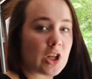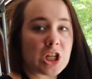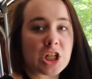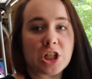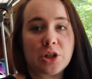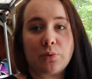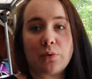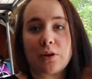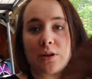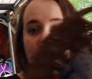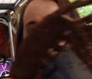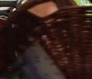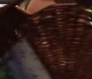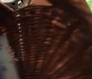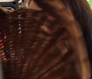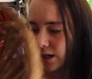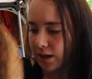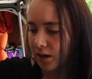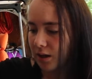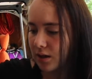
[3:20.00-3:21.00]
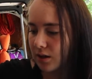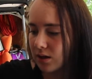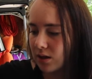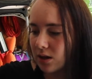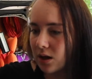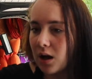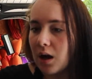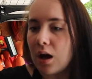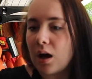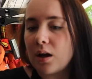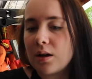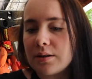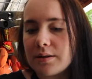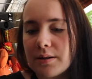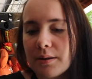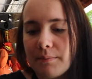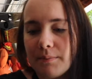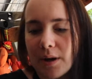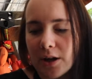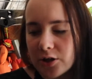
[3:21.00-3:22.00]
She wants me
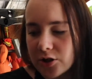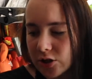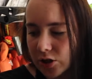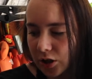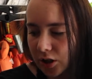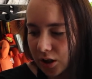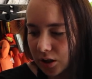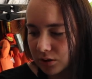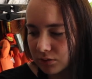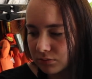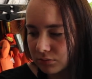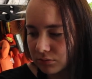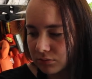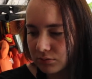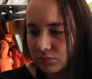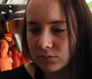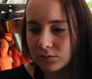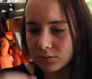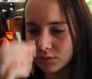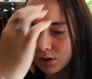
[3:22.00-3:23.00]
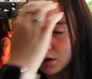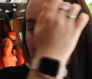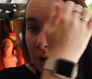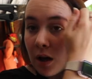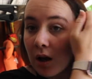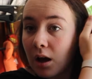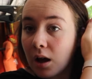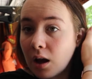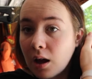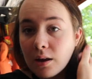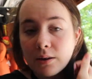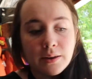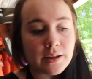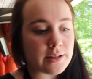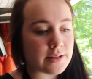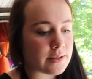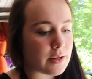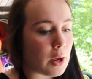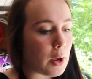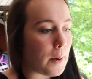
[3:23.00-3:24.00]
to measure
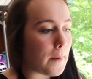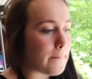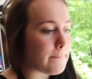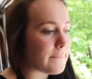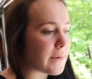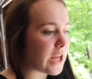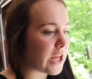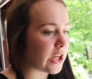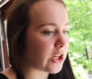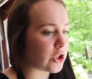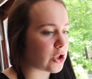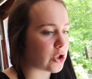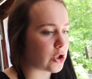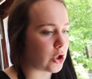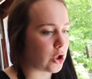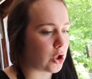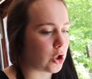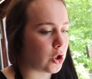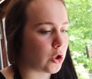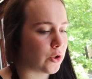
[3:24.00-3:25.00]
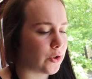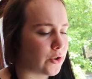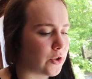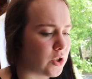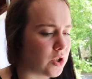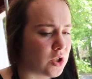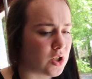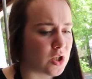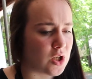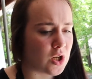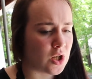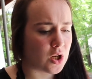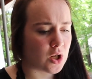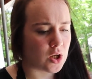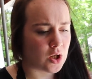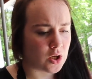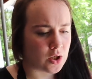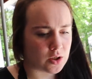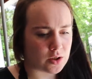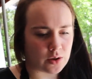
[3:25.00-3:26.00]
this picture.
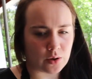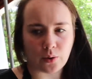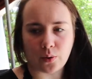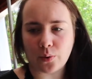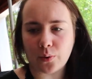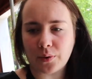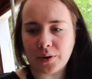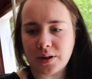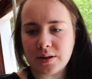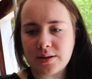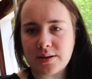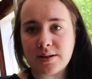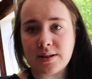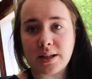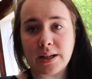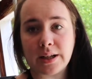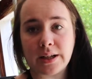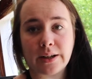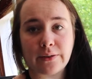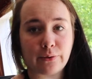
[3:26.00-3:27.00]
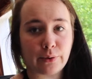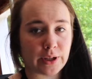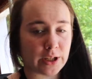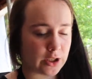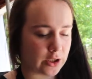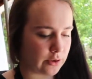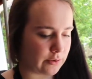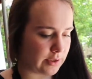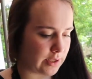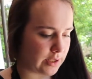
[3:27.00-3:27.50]
So let's see if we can do